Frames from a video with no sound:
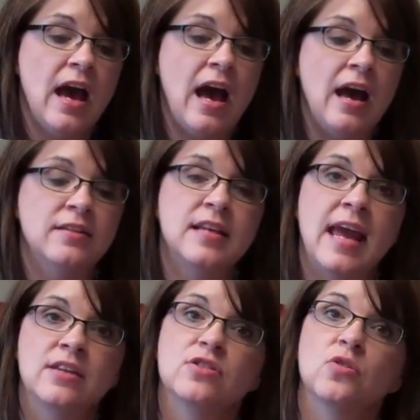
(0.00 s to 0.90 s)
to
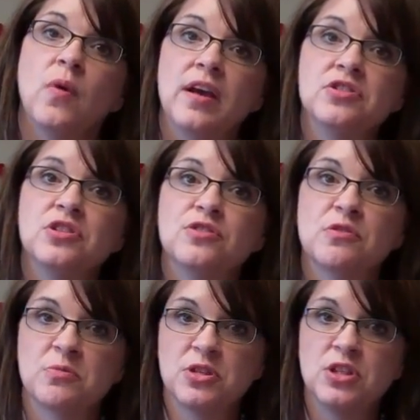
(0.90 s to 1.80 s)
answer questions
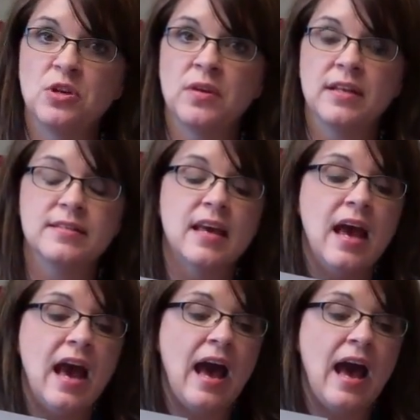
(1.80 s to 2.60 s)
from students